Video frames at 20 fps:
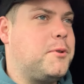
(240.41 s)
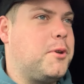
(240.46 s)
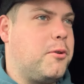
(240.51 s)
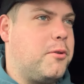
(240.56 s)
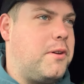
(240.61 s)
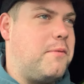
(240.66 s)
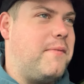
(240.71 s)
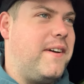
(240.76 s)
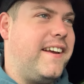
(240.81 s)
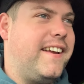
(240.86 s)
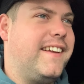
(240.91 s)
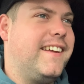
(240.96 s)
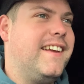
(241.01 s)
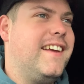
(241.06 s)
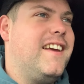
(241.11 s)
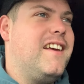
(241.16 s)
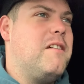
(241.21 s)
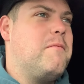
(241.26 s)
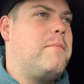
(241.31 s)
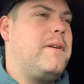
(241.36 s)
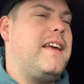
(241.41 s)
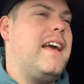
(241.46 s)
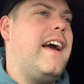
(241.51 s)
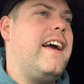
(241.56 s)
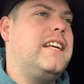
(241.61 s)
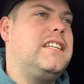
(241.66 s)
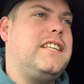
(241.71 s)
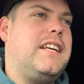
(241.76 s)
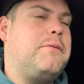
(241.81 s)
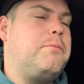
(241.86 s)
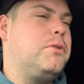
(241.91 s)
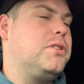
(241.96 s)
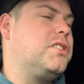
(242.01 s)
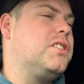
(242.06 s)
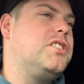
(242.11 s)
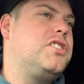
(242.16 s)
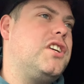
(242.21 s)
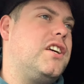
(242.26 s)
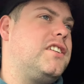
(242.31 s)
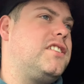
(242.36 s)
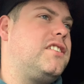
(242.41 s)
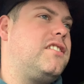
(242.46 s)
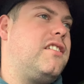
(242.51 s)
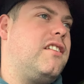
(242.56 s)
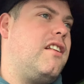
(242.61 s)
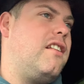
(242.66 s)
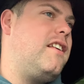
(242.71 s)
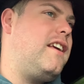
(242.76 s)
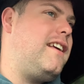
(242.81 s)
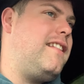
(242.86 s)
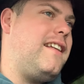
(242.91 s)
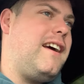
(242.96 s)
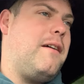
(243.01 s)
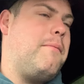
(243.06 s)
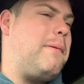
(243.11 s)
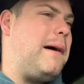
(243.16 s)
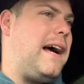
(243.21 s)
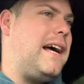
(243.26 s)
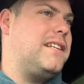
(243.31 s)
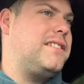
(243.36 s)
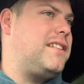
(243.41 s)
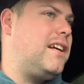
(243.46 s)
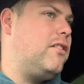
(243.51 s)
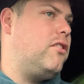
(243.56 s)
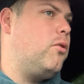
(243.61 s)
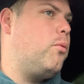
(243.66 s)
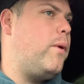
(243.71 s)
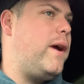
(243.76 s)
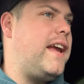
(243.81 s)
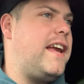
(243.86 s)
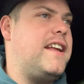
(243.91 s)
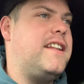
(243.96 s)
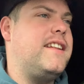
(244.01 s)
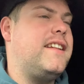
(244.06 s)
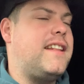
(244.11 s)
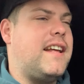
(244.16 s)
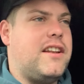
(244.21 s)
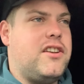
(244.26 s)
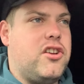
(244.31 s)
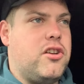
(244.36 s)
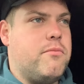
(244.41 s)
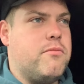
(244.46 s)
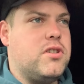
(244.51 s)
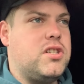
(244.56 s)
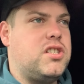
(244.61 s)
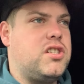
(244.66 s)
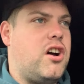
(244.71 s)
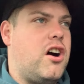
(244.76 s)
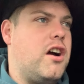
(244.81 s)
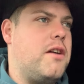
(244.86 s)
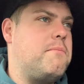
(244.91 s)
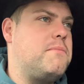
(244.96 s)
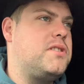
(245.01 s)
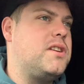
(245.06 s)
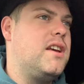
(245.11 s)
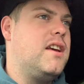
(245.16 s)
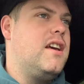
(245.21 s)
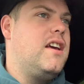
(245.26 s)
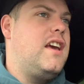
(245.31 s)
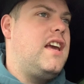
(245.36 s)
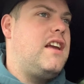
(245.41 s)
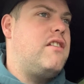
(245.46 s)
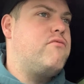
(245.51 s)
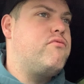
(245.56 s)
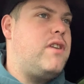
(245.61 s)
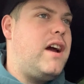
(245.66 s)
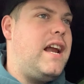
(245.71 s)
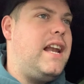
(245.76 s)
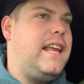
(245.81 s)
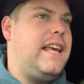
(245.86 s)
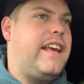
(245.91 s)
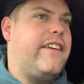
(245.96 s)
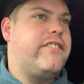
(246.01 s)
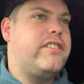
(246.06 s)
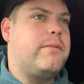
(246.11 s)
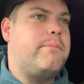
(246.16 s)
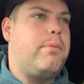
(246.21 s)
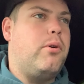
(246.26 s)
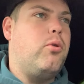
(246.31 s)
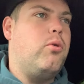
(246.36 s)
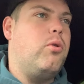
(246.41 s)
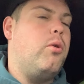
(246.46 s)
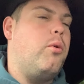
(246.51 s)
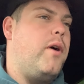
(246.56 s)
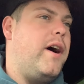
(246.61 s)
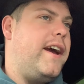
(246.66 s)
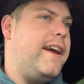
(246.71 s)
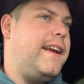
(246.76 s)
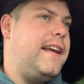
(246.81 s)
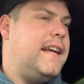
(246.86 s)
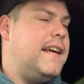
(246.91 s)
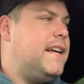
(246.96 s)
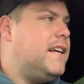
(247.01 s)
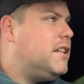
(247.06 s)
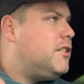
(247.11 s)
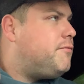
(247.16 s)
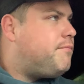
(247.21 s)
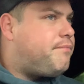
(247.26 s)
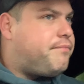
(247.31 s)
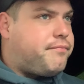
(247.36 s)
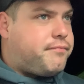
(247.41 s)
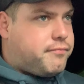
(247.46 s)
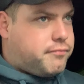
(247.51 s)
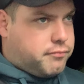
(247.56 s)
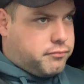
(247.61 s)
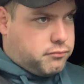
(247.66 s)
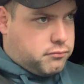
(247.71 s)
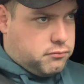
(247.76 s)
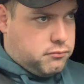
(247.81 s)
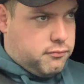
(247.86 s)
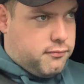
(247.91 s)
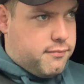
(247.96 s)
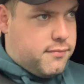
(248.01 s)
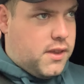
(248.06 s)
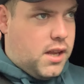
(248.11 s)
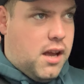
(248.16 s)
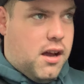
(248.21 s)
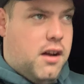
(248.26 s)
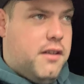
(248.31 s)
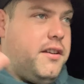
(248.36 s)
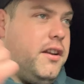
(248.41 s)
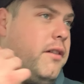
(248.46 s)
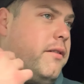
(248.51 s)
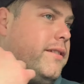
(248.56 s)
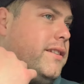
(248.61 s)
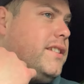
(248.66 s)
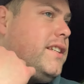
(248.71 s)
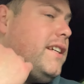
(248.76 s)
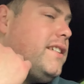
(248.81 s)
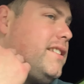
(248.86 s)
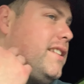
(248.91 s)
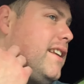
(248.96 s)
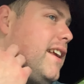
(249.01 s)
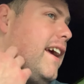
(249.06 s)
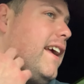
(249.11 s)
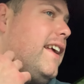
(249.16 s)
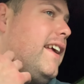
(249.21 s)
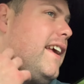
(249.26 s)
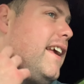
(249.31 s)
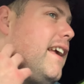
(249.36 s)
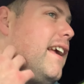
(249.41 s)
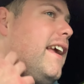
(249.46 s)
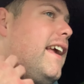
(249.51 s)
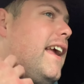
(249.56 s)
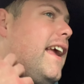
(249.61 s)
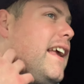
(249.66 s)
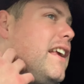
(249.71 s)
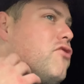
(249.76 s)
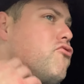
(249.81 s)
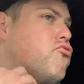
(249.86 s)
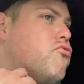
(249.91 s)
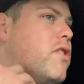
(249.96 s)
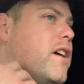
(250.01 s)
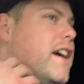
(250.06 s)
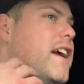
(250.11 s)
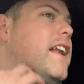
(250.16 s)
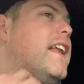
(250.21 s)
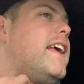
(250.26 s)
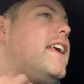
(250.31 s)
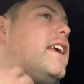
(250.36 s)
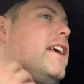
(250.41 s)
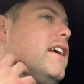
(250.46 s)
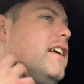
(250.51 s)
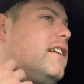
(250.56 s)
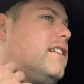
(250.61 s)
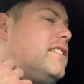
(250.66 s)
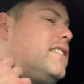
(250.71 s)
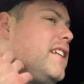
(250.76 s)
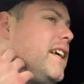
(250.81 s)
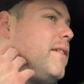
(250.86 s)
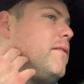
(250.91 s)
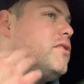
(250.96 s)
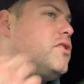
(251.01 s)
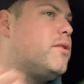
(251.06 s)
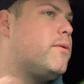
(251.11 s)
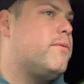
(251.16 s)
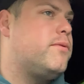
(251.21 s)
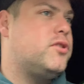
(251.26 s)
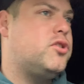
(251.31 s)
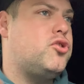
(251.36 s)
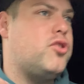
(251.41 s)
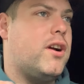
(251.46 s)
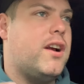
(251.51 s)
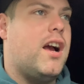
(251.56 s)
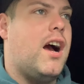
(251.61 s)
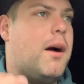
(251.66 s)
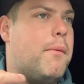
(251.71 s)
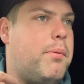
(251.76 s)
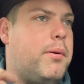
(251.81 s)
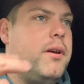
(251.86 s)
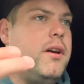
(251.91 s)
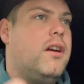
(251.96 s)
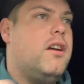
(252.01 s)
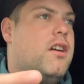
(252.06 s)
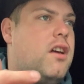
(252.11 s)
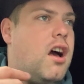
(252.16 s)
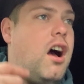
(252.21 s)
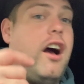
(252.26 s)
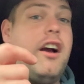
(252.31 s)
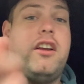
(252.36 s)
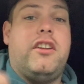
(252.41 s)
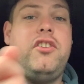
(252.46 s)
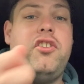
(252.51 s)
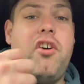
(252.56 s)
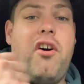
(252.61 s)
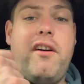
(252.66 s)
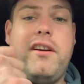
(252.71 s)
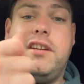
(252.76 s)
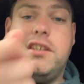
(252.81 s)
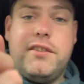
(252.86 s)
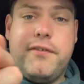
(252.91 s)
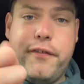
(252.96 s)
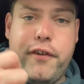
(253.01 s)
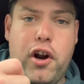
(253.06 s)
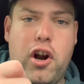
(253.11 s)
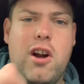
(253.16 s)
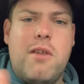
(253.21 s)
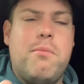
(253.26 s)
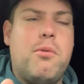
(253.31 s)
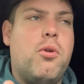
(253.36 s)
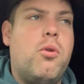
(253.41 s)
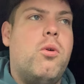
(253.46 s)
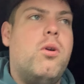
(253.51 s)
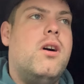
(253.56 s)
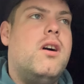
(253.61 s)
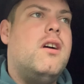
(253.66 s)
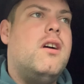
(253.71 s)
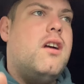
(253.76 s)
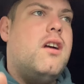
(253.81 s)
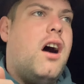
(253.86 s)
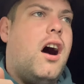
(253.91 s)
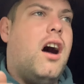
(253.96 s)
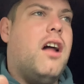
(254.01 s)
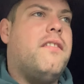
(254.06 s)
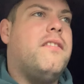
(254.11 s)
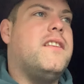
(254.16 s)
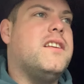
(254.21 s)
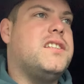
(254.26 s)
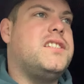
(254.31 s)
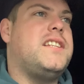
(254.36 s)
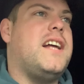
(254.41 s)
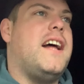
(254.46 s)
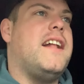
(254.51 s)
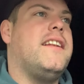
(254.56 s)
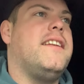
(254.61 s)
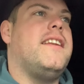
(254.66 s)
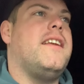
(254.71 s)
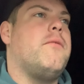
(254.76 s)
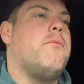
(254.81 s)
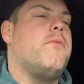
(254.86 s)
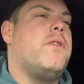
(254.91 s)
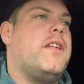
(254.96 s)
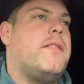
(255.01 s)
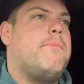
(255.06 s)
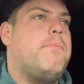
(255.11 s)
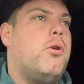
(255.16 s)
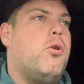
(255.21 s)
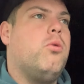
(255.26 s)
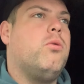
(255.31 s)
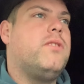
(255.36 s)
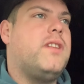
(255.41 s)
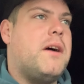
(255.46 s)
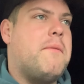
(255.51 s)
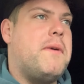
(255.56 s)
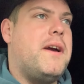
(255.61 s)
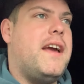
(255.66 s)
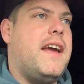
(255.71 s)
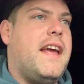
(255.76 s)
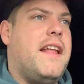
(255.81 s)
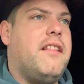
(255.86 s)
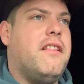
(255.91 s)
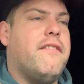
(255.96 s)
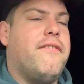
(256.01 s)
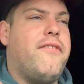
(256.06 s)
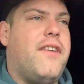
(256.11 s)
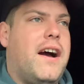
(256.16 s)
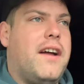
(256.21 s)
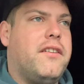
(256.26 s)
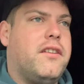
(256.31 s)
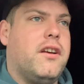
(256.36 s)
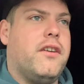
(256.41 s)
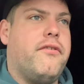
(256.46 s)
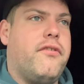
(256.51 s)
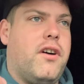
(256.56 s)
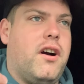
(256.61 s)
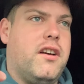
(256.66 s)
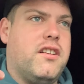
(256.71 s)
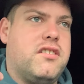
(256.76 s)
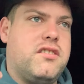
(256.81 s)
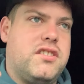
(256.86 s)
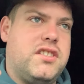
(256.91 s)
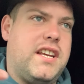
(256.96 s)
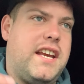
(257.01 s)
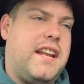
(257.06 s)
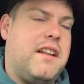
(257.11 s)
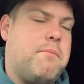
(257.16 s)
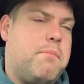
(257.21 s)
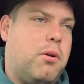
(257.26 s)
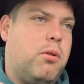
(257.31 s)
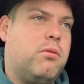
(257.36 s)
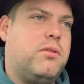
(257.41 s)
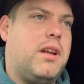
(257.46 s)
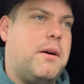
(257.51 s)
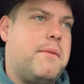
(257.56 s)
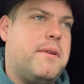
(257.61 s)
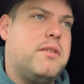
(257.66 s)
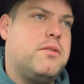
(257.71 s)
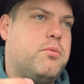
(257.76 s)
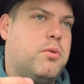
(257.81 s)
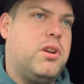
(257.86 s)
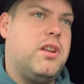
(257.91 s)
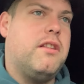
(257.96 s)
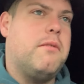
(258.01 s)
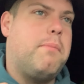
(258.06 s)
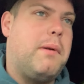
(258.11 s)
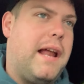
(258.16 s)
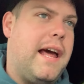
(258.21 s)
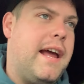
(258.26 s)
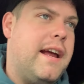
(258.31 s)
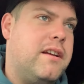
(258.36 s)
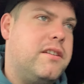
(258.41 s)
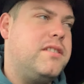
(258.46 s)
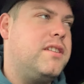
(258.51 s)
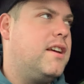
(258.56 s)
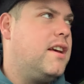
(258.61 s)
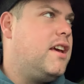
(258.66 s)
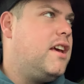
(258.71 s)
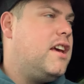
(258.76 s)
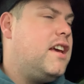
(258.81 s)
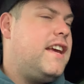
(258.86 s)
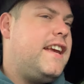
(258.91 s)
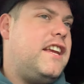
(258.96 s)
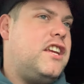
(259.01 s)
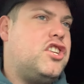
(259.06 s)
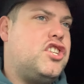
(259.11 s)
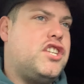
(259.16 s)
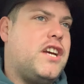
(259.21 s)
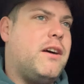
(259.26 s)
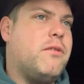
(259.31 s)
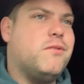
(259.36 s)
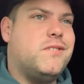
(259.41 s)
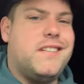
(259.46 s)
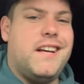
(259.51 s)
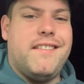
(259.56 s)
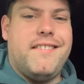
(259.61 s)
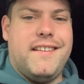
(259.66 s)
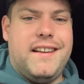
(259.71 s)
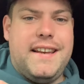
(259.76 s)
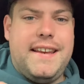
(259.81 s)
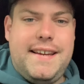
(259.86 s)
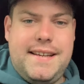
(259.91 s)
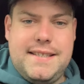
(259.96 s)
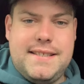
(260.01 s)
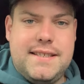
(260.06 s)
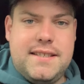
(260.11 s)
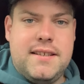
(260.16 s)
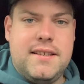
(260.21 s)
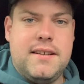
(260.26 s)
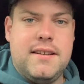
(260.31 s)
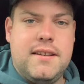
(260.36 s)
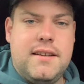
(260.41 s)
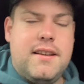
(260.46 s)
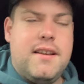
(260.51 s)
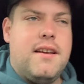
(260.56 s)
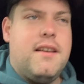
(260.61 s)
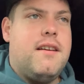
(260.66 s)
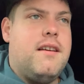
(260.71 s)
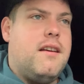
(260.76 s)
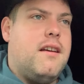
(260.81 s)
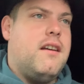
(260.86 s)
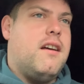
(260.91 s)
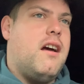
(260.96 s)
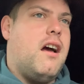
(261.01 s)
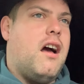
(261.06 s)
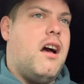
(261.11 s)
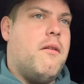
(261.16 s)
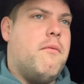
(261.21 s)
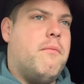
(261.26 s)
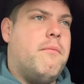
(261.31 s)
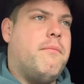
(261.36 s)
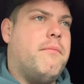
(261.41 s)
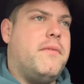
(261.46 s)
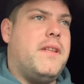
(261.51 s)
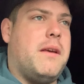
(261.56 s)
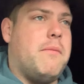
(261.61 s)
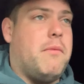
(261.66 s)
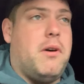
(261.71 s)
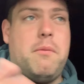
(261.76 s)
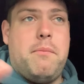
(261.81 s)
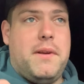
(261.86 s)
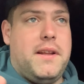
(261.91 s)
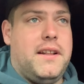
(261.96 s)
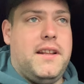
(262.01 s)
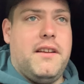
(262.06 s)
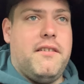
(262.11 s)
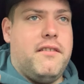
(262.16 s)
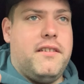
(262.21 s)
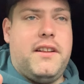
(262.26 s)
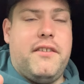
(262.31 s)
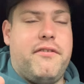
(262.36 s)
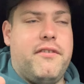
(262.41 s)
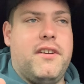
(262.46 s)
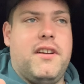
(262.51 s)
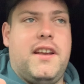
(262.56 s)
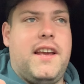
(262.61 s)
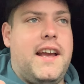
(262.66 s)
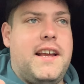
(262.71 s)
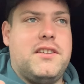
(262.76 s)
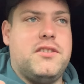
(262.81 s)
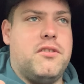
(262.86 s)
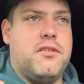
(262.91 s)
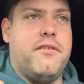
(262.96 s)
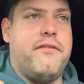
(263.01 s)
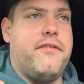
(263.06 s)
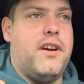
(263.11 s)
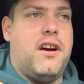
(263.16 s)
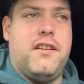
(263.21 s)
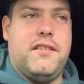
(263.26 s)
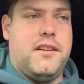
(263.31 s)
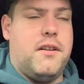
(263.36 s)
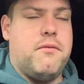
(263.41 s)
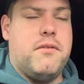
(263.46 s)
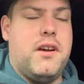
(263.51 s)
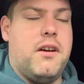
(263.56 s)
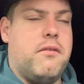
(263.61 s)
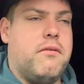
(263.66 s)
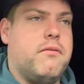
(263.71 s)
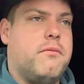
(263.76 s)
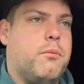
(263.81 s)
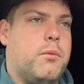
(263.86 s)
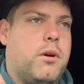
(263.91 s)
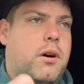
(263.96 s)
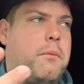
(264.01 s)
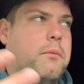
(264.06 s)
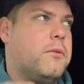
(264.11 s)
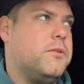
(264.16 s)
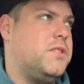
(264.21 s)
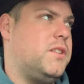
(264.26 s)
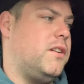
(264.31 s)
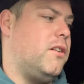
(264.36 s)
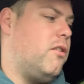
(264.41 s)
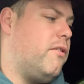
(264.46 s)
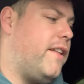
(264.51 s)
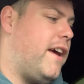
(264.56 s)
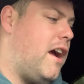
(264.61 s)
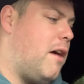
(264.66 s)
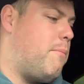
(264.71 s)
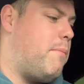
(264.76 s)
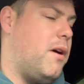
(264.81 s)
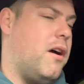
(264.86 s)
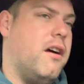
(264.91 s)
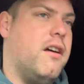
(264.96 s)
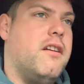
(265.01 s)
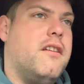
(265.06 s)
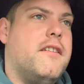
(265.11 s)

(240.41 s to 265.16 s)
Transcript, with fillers: sorry, mate. But yeah, it, it wasn't just it, that pass down the wing. He did that numerous times. He rarely gives the ball away. I noticed yesterday he, he's really seemed to have struck up a nice verbal understanding with Paul Dummett in the fact that I've seen Paul Dummett is one of the players he shouts at the least. Um, it might be a different case on the field, I don't know, I'm obviously not there, but